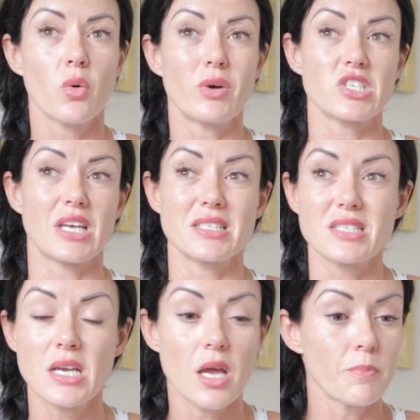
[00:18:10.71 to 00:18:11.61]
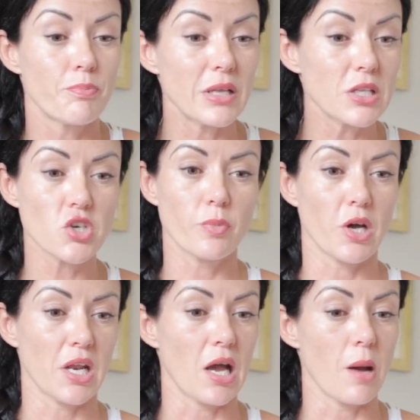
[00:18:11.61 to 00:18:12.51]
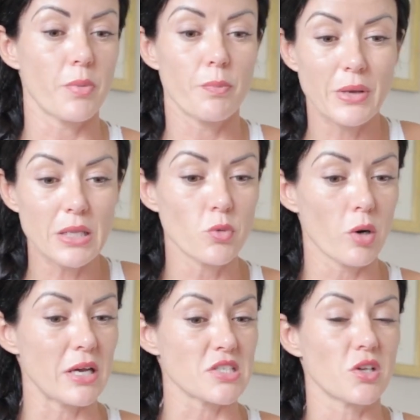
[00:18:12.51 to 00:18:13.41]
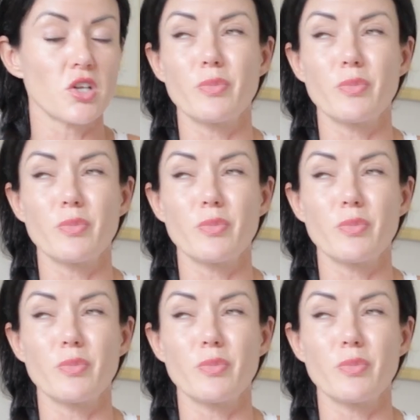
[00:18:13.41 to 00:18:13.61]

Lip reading: which is build your body up, build more muscle.